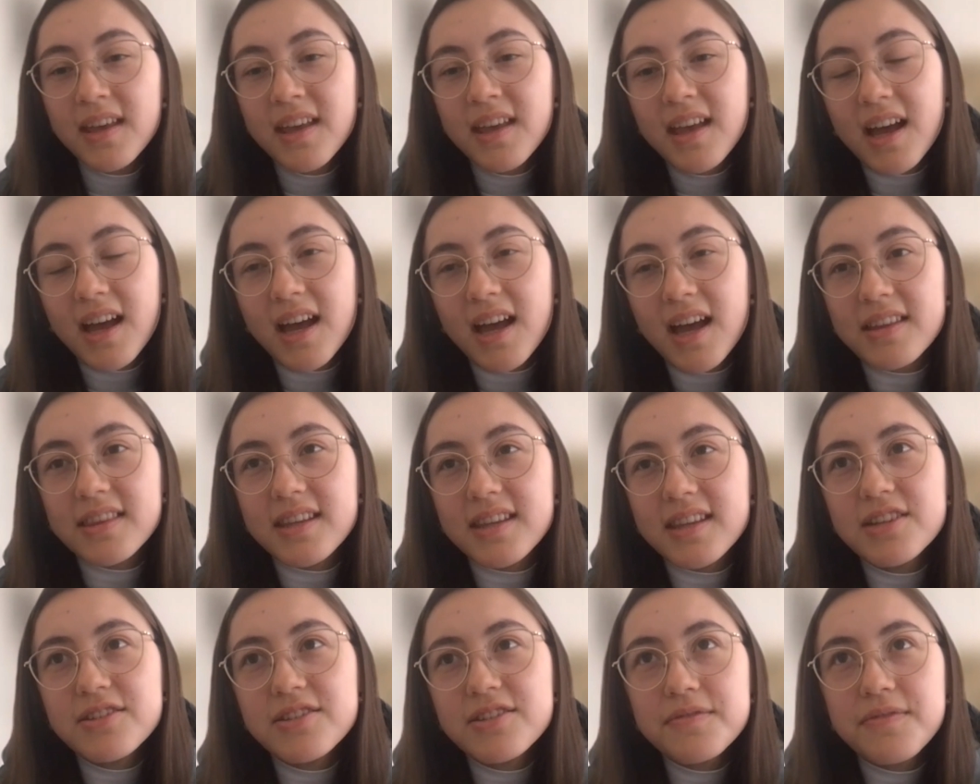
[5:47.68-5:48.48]
And
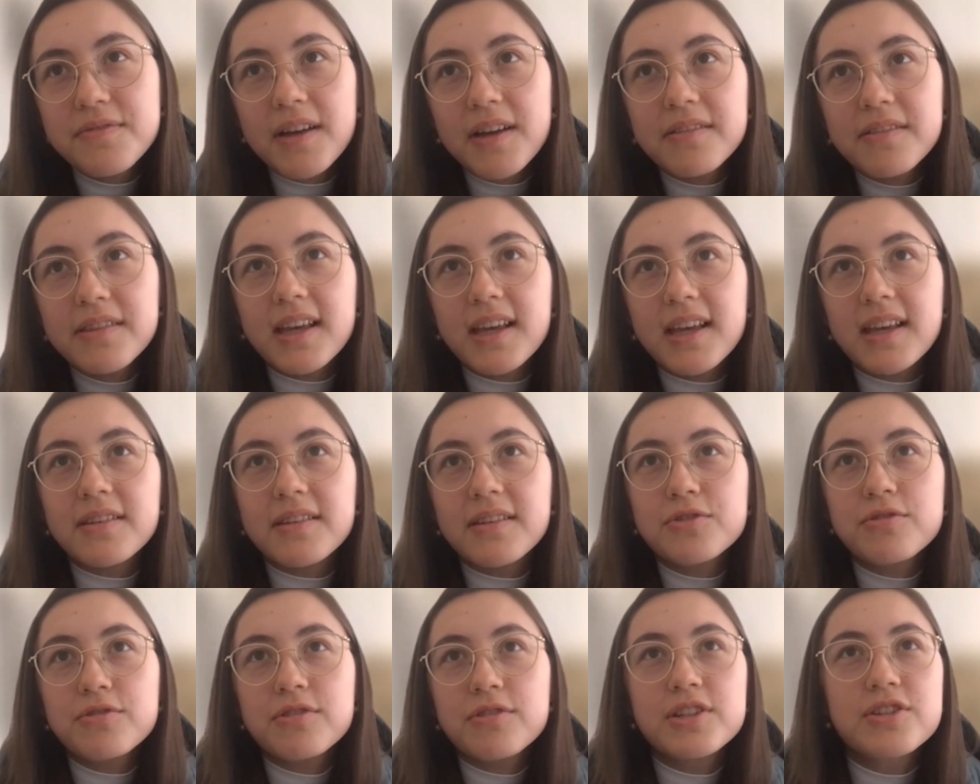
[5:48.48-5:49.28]
they just found like
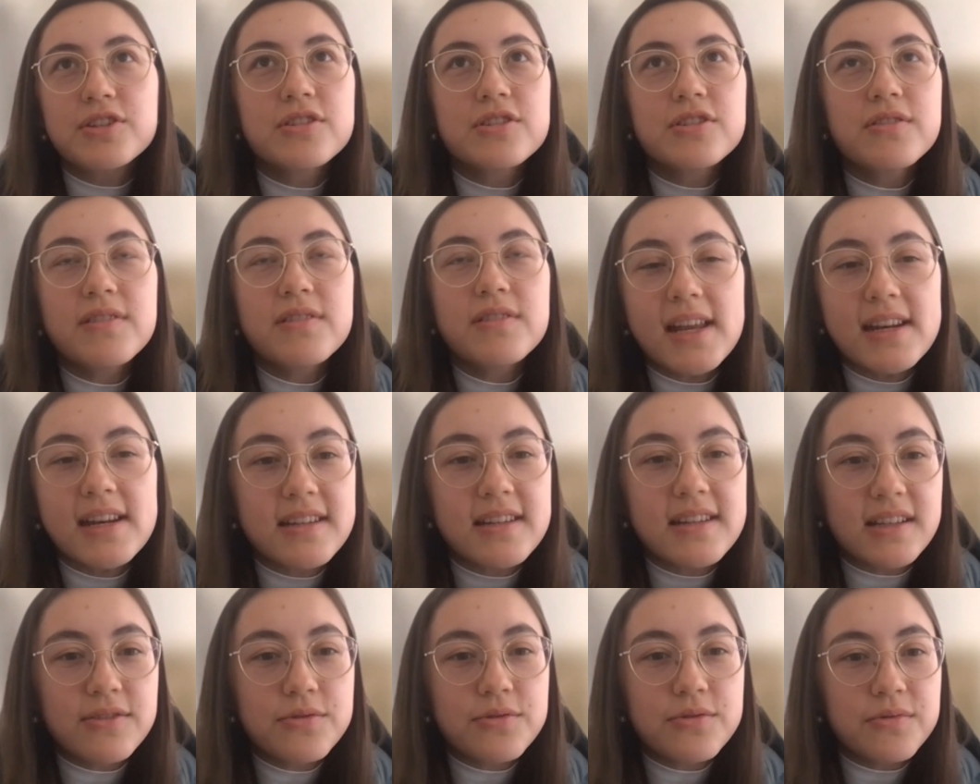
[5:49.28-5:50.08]
traditional
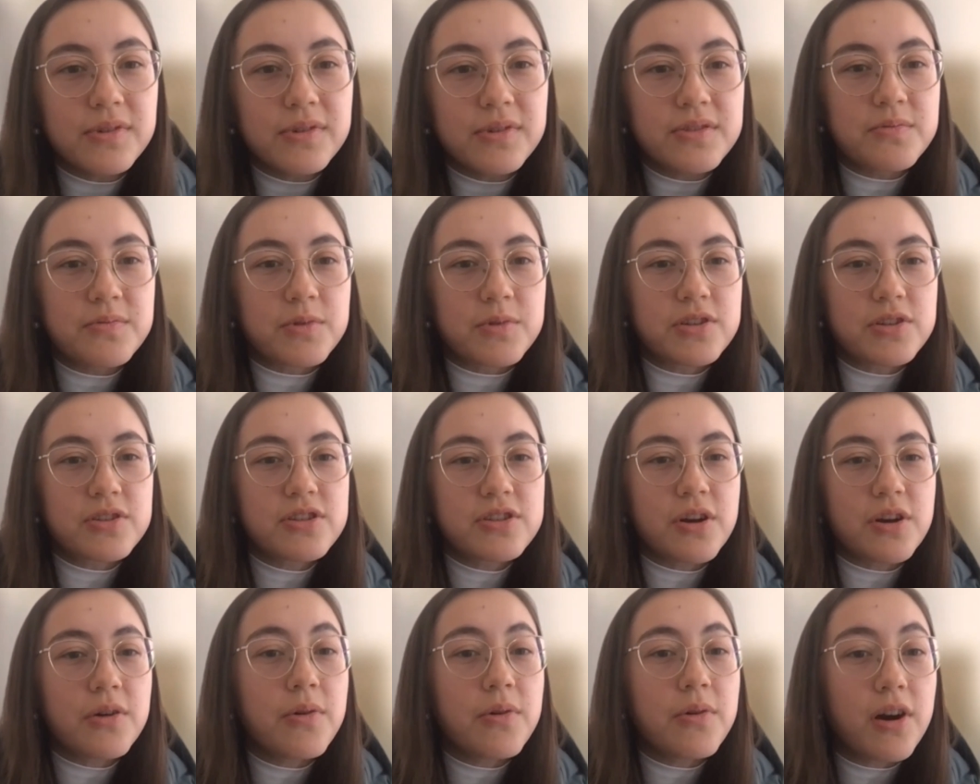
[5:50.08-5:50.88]
editing tools were
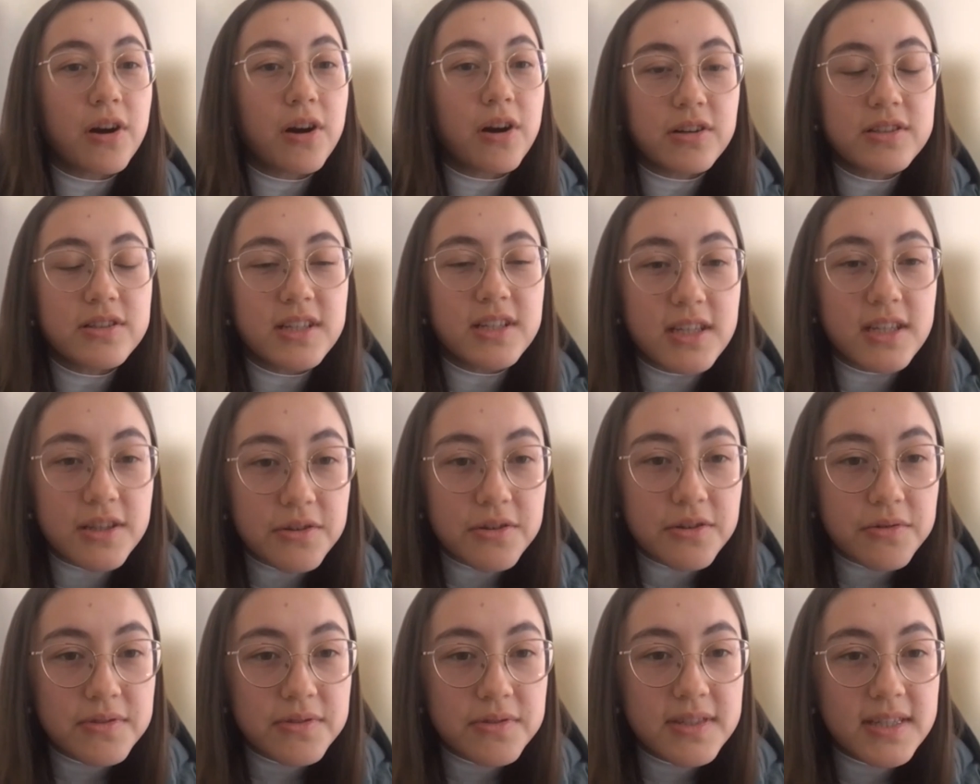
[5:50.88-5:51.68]
so hard to
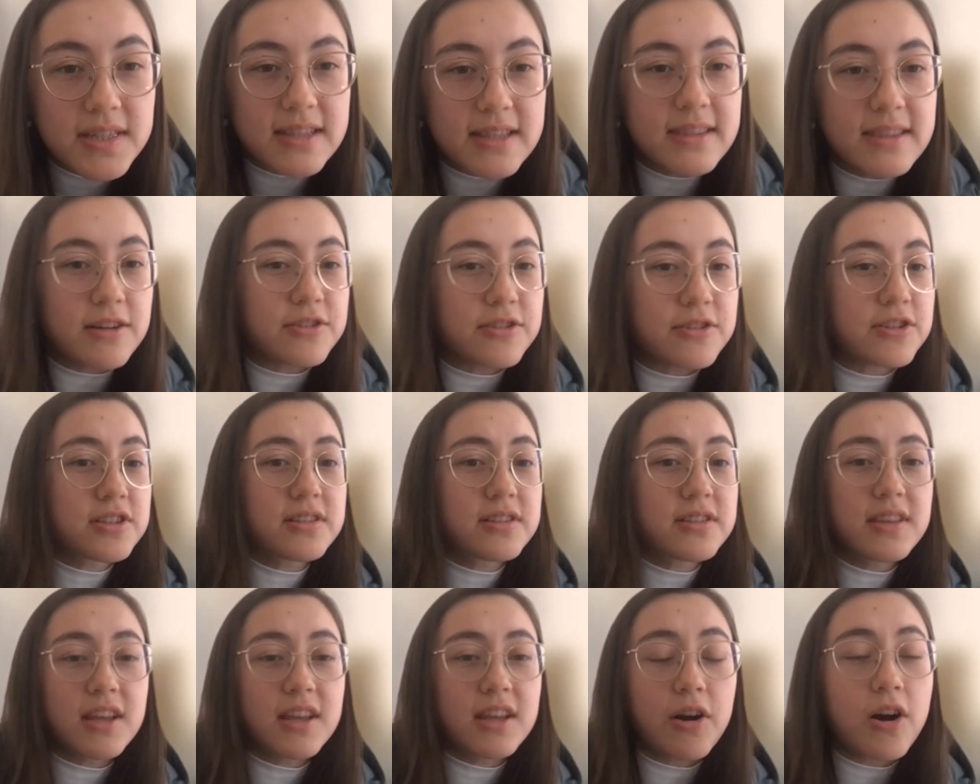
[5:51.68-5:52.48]
use. They're
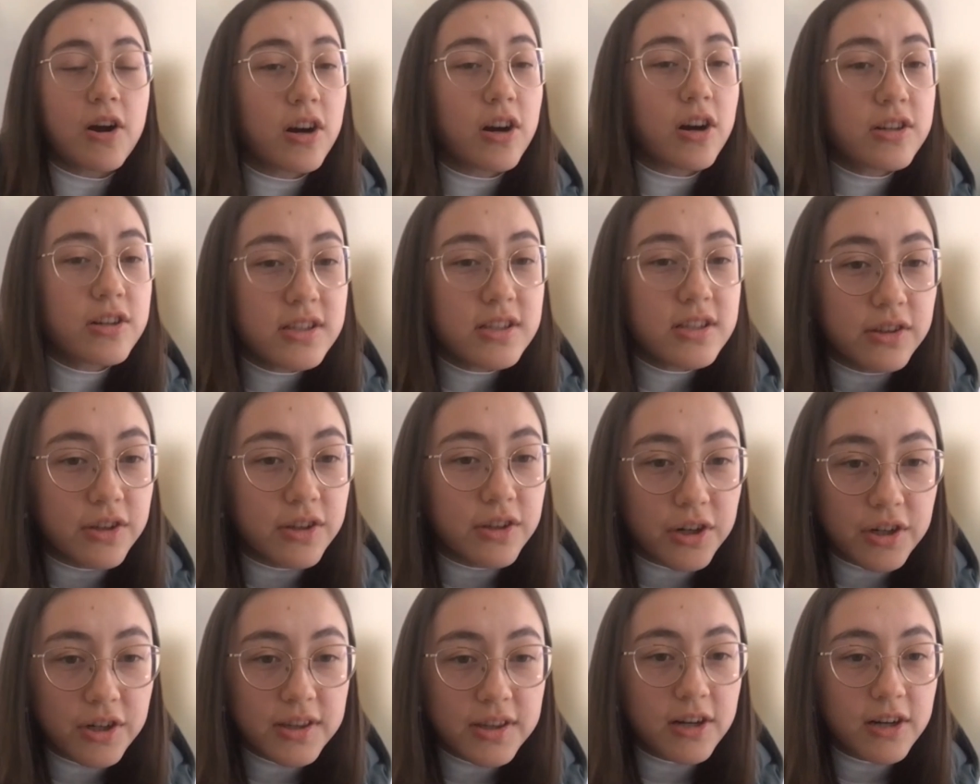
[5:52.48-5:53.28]
just, they're hard to
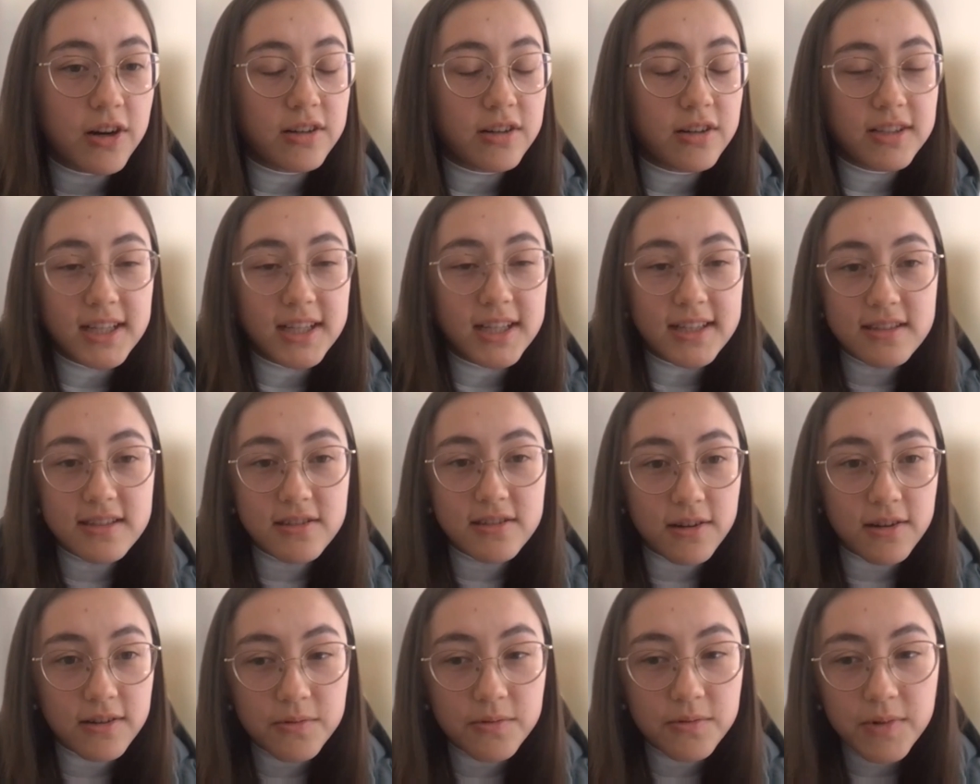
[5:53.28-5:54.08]
learn. They're hard to get
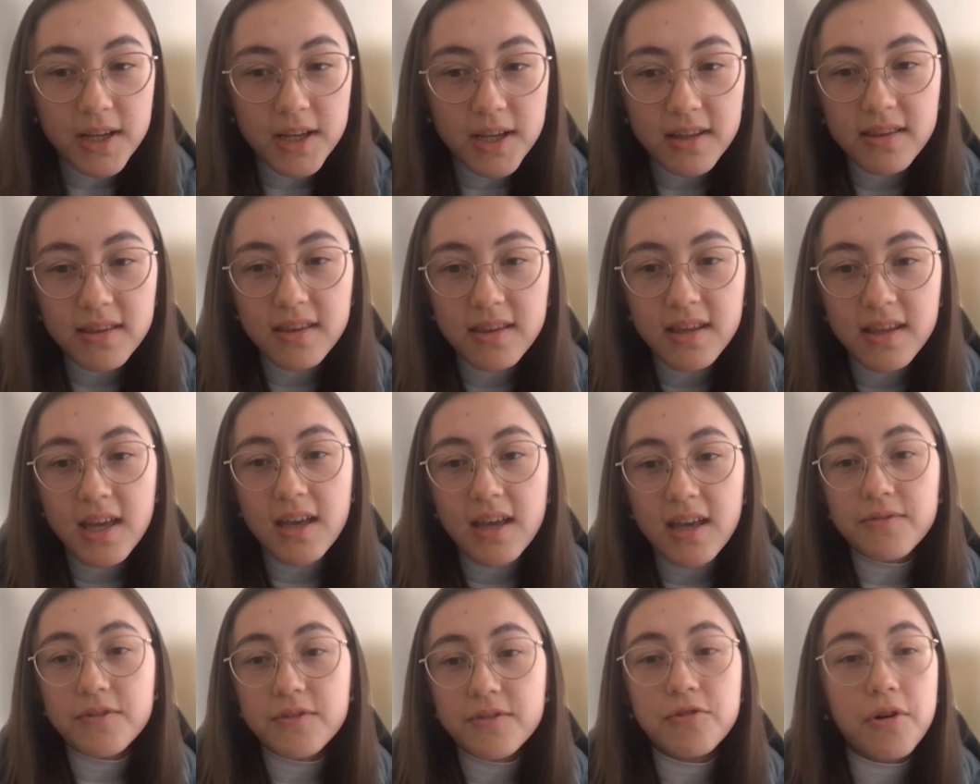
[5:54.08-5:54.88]
started with
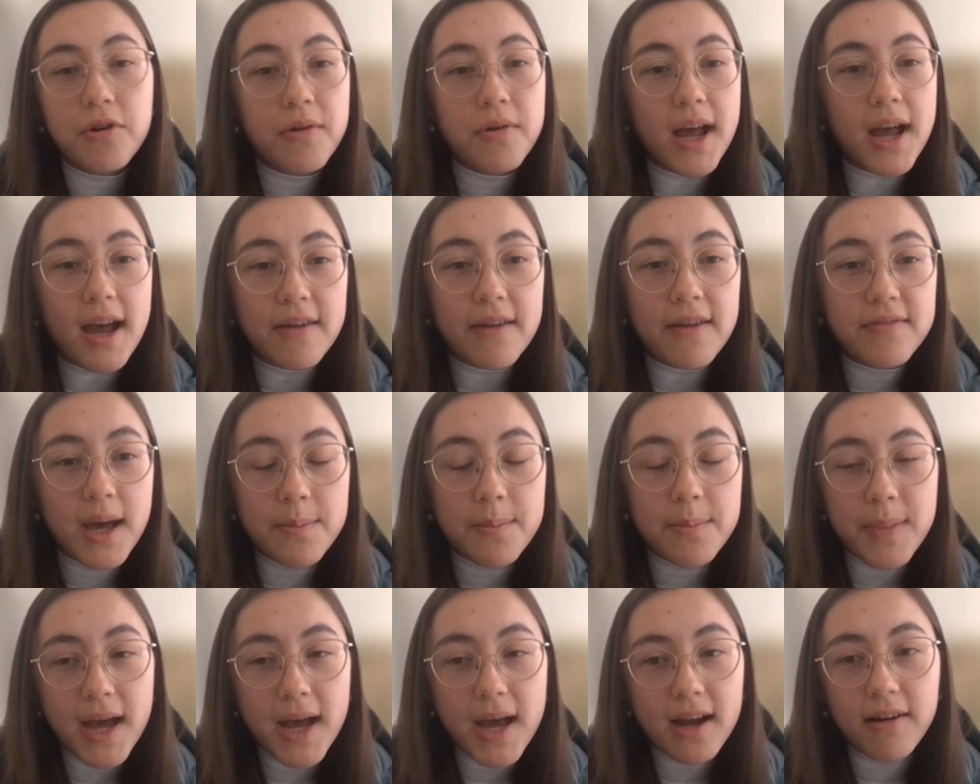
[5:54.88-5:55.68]
if you don't have
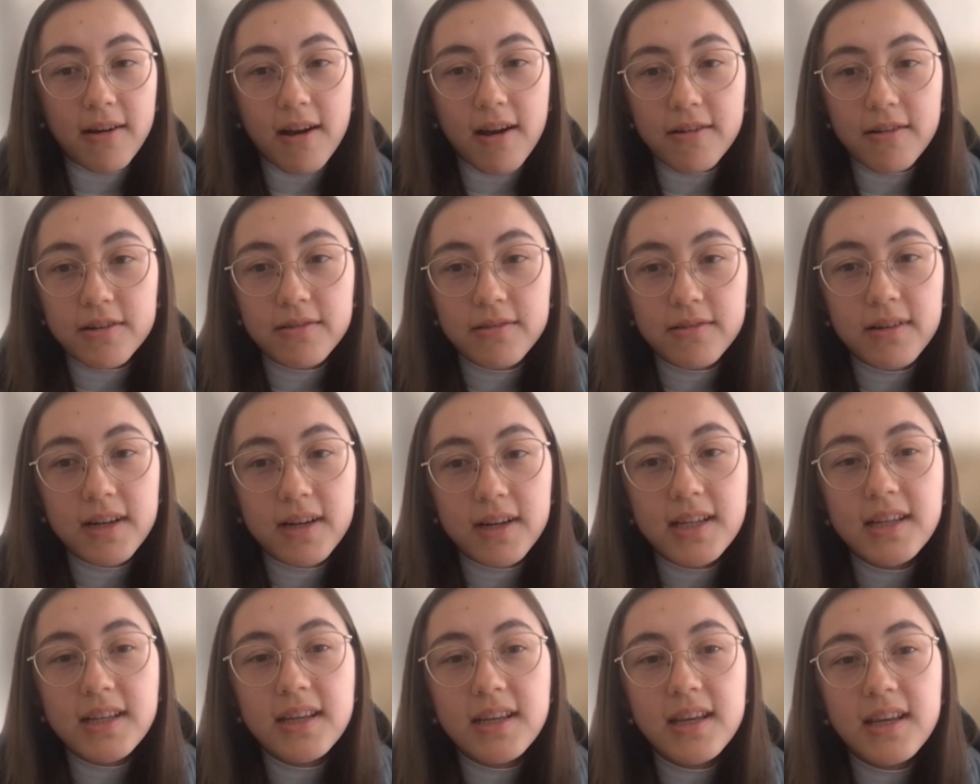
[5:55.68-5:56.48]
that background
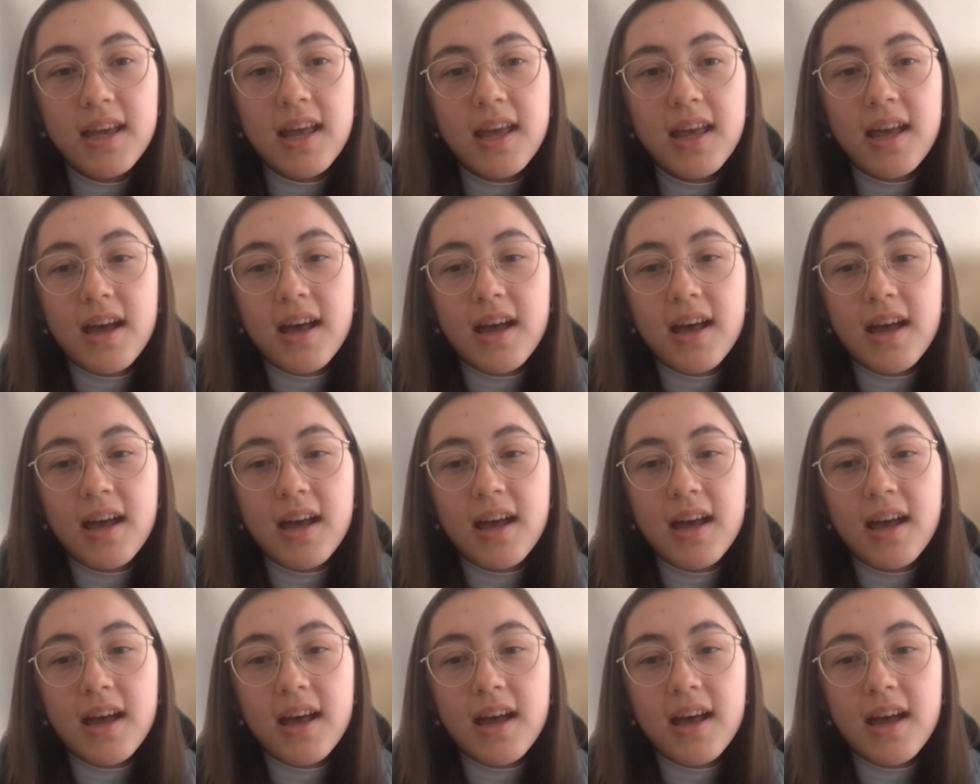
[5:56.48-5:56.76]
already.